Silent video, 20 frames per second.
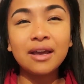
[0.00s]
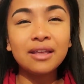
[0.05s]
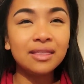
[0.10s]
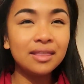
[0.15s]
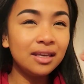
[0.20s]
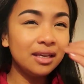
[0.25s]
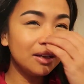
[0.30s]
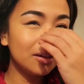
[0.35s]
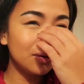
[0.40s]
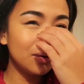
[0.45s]
I
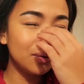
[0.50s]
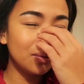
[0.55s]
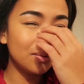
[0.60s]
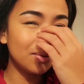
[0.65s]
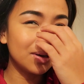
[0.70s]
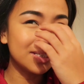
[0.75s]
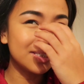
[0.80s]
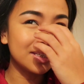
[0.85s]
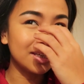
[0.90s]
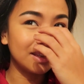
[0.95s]
think, who
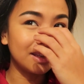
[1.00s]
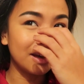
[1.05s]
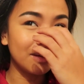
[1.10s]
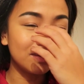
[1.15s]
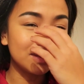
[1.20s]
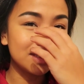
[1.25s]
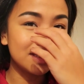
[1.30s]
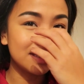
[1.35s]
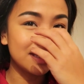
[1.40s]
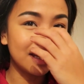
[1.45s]
was it
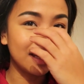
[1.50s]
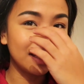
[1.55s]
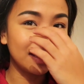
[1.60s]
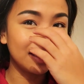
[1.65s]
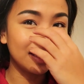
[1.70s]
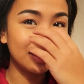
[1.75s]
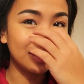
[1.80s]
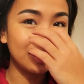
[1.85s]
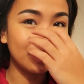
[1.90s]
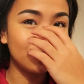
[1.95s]
that was
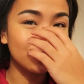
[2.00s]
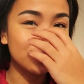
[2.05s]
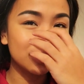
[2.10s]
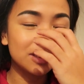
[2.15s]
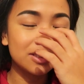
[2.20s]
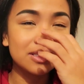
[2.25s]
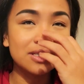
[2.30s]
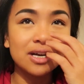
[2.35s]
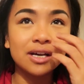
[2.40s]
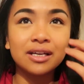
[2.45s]
saying that they were
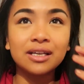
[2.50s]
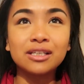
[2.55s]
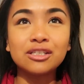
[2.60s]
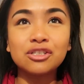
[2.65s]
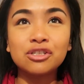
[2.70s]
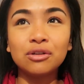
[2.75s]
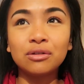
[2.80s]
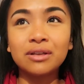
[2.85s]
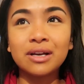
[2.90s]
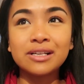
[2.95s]
stuck
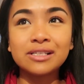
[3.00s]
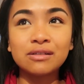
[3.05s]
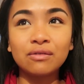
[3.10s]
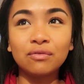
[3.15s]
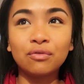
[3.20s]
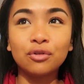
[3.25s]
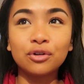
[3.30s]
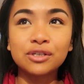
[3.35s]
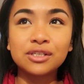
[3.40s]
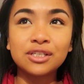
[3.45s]
in
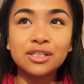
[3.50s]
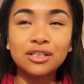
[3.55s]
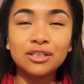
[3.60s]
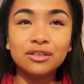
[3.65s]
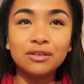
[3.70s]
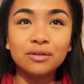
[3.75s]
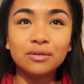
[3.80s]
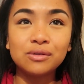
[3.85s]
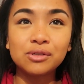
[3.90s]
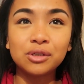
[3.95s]

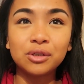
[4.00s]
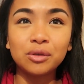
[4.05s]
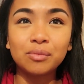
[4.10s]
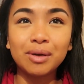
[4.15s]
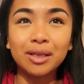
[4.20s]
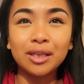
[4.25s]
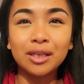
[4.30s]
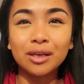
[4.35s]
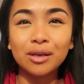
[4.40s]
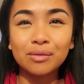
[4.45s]
2014
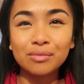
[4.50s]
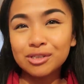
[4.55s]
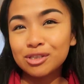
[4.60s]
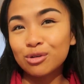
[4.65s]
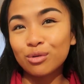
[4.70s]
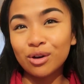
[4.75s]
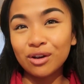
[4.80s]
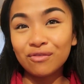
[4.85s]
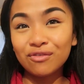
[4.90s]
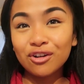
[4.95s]
YouTube? I think it
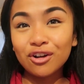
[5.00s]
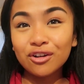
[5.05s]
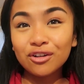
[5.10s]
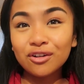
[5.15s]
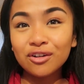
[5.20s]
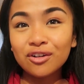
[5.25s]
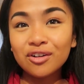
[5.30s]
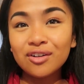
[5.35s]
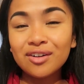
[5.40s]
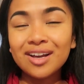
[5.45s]
was
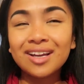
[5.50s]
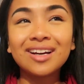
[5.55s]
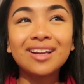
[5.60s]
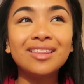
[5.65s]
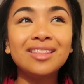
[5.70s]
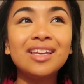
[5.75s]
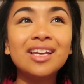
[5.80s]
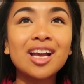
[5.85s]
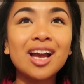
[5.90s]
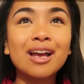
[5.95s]
Graveyard Girl, and I
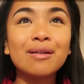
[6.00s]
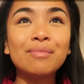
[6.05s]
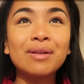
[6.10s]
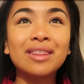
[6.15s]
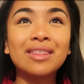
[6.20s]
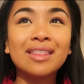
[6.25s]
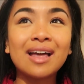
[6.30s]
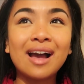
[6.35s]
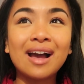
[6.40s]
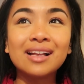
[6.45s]
think I'm
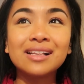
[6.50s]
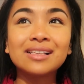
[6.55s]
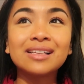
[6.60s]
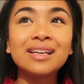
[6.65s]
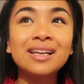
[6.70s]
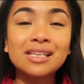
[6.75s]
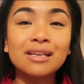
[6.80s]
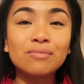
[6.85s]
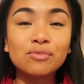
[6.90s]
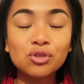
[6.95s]
in
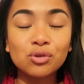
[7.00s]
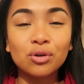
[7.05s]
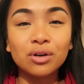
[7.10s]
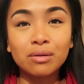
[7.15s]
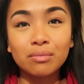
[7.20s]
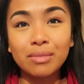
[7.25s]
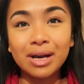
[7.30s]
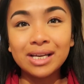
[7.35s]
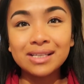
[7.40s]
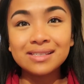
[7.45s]
that same sort
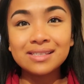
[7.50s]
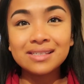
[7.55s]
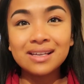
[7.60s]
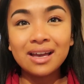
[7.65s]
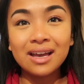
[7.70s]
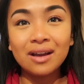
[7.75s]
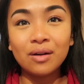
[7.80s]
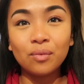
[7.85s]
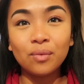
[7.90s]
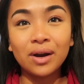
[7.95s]
of
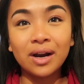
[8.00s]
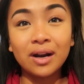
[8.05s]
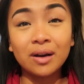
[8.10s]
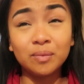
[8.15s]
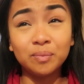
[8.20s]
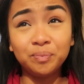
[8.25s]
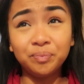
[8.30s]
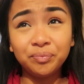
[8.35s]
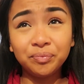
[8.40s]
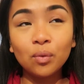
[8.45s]
mindset
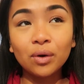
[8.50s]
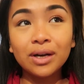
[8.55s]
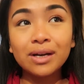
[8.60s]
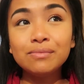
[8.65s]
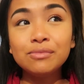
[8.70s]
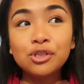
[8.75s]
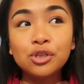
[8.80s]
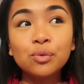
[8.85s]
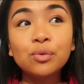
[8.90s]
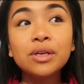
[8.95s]
where what
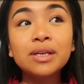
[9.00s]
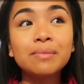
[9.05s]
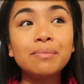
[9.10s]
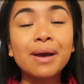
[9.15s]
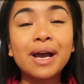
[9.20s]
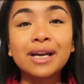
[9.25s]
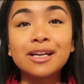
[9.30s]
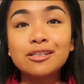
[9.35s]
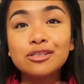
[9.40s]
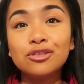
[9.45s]
I'm doing
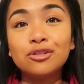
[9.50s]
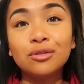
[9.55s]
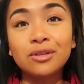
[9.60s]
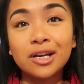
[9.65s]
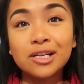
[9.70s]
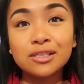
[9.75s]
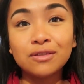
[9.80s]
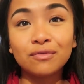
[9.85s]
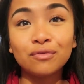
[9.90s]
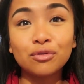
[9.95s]
back in
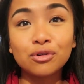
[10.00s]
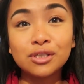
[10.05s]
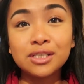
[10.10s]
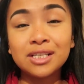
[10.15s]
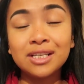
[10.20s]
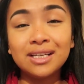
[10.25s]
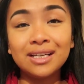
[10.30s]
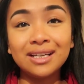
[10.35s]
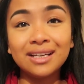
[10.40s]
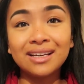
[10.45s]

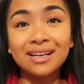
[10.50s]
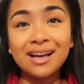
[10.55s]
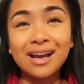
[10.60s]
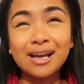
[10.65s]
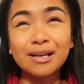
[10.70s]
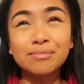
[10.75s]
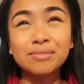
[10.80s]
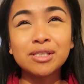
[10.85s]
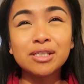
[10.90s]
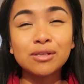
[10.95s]
2014,
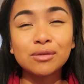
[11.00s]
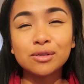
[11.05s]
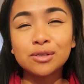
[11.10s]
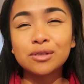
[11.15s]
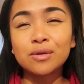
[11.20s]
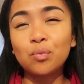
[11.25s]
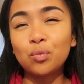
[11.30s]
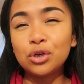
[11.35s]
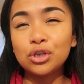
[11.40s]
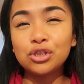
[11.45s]
I am still
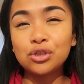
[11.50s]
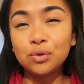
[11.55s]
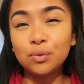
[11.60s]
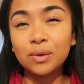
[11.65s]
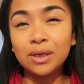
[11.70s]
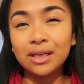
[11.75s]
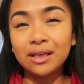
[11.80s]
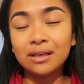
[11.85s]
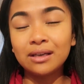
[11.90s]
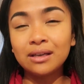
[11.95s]
somewhat
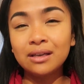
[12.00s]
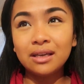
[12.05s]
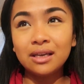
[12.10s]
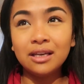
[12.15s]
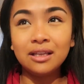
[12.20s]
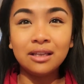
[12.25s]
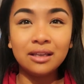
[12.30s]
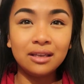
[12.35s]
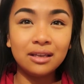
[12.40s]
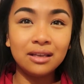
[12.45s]
doing
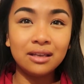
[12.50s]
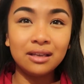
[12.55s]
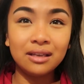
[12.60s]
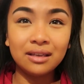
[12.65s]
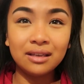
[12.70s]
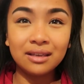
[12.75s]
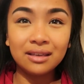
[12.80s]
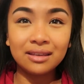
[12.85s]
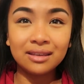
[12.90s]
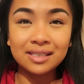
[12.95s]
in
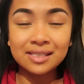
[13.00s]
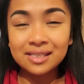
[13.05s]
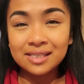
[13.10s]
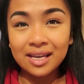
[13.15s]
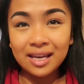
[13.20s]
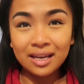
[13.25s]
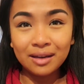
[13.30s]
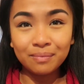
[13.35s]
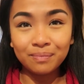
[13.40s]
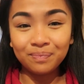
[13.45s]
the
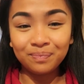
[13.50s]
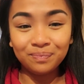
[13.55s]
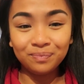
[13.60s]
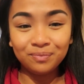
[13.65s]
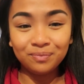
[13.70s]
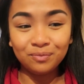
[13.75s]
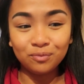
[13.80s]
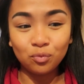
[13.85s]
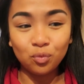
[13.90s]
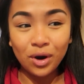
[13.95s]
same
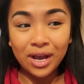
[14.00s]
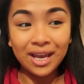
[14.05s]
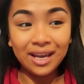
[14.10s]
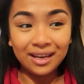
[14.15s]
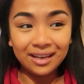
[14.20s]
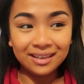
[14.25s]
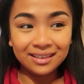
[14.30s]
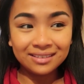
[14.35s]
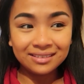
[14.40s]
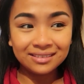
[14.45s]

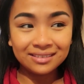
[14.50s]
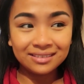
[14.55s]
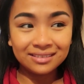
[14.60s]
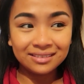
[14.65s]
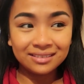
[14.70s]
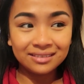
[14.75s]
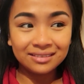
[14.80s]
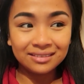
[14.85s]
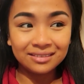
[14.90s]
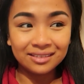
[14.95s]
way
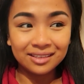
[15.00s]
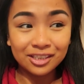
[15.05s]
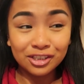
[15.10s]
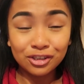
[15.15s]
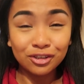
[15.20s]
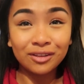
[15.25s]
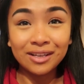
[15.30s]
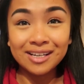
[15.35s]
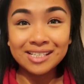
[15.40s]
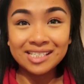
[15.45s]
in
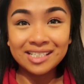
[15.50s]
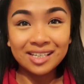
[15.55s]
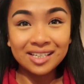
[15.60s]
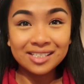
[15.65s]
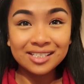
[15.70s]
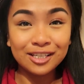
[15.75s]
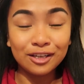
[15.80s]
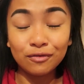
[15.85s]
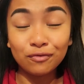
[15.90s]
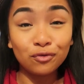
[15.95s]

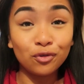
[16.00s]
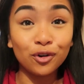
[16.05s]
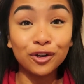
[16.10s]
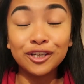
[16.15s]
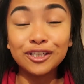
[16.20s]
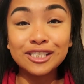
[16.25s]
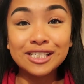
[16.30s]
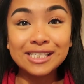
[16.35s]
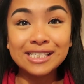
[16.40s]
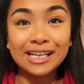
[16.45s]
2018, 4
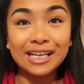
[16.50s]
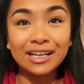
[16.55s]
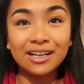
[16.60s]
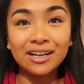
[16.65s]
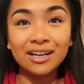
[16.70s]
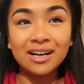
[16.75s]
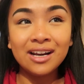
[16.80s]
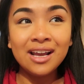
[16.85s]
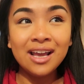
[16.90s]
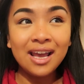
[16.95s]
years
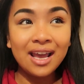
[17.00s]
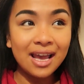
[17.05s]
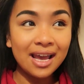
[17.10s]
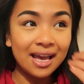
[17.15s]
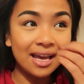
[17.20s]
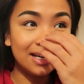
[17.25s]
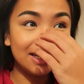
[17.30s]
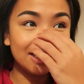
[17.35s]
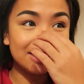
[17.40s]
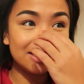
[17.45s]
later,
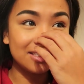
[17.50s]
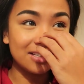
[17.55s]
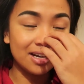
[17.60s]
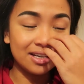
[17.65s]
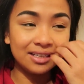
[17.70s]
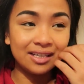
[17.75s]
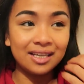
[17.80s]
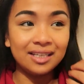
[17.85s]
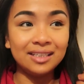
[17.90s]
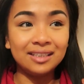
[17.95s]
and it's
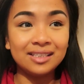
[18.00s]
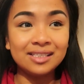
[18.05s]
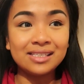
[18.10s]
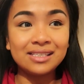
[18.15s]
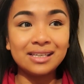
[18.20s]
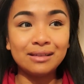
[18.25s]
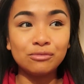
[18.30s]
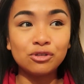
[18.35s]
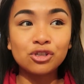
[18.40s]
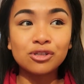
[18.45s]
not getting the
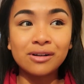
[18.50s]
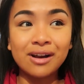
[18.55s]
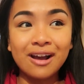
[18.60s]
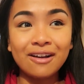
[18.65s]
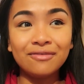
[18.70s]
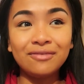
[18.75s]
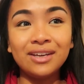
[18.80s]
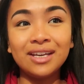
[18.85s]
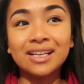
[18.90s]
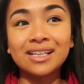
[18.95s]
same
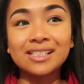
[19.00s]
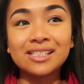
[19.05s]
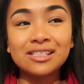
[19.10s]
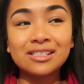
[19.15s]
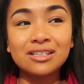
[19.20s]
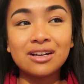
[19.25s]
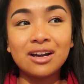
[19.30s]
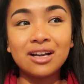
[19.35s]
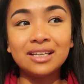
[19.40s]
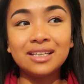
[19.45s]
traffic,
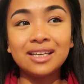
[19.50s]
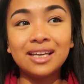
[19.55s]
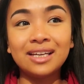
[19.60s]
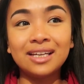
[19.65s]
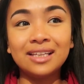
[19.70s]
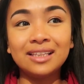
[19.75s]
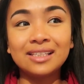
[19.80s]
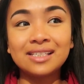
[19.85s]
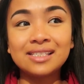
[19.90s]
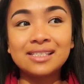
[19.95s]
it's not
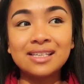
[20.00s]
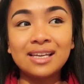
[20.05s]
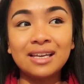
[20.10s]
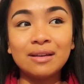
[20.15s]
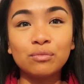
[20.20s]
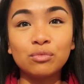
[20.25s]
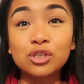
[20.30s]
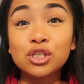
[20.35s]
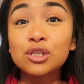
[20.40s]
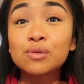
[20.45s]
getting the
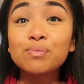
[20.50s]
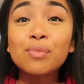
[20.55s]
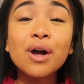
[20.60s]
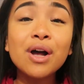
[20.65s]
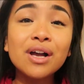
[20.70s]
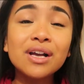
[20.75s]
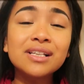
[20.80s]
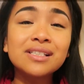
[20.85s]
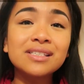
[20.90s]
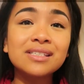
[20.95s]
same
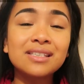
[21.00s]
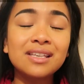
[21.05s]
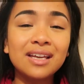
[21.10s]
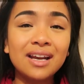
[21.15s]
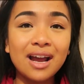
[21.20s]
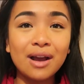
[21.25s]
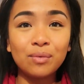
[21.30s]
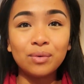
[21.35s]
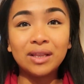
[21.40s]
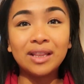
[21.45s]
response
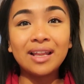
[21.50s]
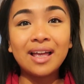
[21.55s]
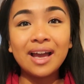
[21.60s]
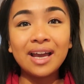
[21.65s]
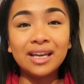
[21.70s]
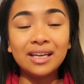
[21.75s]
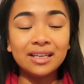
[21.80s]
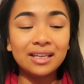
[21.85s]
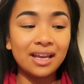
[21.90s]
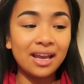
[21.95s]
that I would
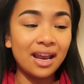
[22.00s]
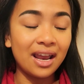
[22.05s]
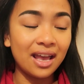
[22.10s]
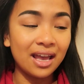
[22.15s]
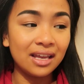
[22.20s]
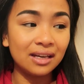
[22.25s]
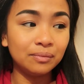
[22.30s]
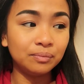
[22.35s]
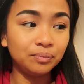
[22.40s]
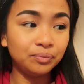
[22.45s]
like,
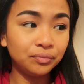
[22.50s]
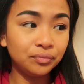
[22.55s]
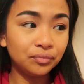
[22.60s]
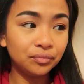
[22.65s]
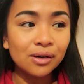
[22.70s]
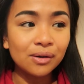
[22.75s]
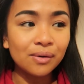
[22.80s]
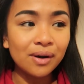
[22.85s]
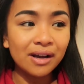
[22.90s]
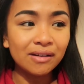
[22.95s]
and
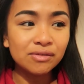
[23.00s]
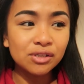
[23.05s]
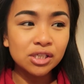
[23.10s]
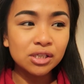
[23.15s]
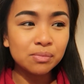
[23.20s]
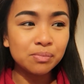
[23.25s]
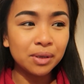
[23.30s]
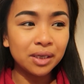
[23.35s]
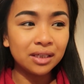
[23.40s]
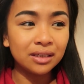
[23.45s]
so I've
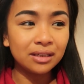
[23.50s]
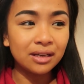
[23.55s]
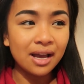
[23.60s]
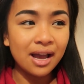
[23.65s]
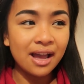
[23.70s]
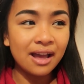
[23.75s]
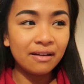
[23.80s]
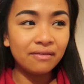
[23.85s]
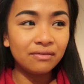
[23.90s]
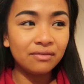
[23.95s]
just been,
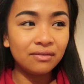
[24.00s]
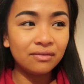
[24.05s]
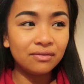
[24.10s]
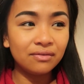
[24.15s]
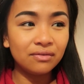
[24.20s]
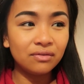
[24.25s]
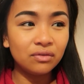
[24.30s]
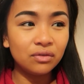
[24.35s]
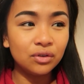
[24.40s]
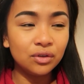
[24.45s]
I have
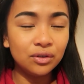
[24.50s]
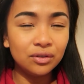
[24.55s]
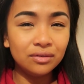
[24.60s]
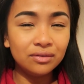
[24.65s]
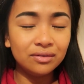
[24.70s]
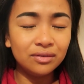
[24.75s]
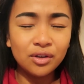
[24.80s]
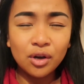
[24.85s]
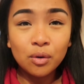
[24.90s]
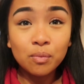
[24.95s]

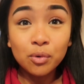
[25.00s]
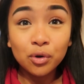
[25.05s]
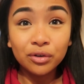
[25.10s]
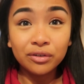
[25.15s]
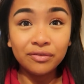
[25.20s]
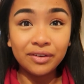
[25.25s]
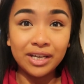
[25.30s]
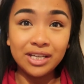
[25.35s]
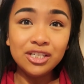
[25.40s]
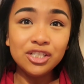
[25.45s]
no
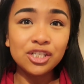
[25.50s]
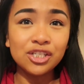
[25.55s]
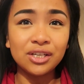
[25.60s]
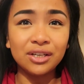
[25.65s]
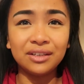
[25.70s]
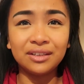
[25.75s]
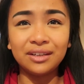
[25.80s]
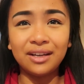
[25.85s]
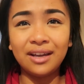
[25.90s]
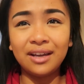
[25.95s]

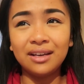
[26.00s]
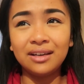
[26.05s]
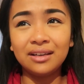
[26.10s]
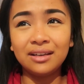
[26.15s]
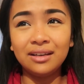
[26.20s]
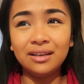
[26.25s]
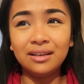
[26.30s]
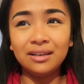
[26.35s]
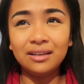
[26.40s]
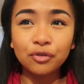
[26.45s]
motivation,
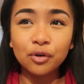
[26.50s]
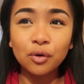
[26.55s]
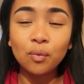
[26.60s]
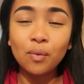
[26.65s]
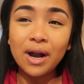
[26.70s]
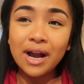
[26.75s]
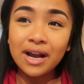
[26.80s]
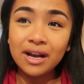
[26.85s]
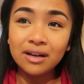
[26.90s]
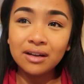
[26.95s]
and for a
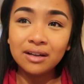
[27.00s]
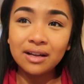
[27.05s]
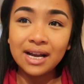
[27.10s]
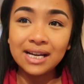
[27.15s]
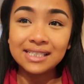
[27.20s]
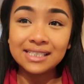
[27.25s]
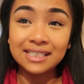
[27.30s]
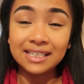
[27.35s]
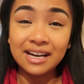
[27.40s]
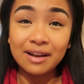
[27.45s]
while
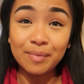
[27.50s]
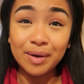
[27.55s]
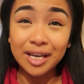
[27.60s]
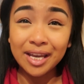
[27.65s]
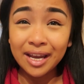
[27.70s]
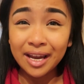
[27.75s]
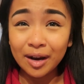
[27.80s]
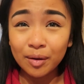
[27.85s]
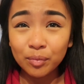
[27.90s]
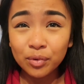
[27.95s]
I didn't have my
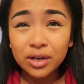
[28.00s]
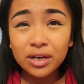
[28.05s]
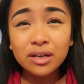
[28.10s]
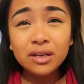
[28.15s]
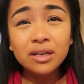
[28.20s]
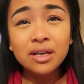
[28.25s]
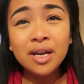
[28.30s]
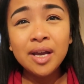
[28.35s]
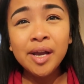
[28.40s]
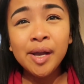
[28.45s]

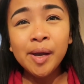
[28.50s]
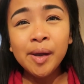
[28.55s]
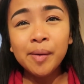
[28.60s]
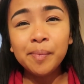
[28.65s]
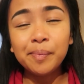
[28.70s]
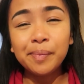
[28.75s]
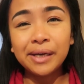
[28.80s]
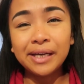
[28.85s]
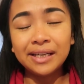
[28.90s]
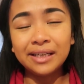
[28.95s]
camera,
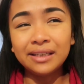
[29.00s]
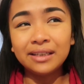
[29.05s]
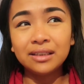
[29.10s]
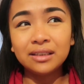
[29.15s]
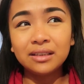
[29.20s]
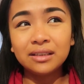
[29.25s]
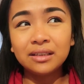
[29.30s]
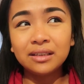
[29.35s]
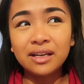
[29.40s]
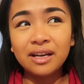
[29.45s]

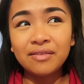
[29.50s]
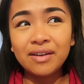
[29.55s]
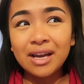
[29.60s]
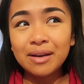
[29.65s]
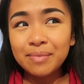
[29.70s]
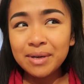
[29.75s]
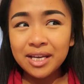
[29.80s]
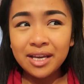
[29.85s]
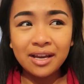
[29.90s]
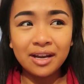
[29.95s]
but I've
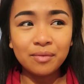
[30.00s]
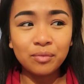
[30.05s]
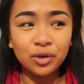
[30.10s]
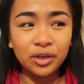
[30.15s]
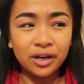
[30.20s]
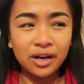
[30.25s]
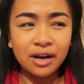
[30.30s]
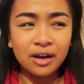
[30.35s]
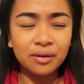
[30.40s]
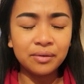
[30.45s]
had my camera
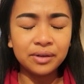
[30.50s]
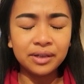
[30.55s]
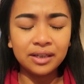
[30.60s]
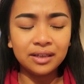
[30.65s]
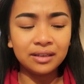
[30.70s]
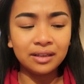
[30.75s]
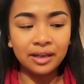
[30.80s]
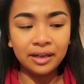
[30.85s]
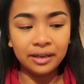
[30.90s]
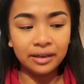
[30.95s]
now,
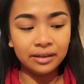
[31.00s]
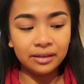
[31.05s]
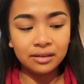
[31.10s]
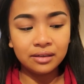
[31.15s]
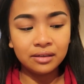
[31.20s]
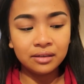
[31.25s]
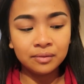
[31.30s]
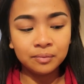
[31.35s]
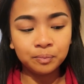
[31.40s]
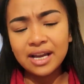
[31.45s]
and
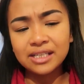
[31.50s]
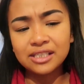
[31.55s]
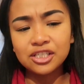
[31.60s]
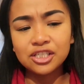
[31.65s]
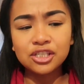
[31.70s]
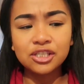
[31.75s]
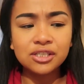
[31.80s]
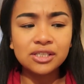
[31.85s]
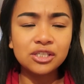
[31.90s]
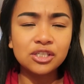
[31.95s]
like, I
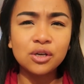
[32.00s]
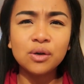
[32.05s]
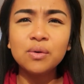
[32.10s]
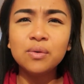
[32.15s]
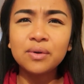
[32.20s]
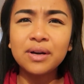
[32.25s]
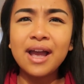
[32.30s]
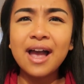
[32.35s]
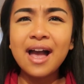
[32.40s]
just don't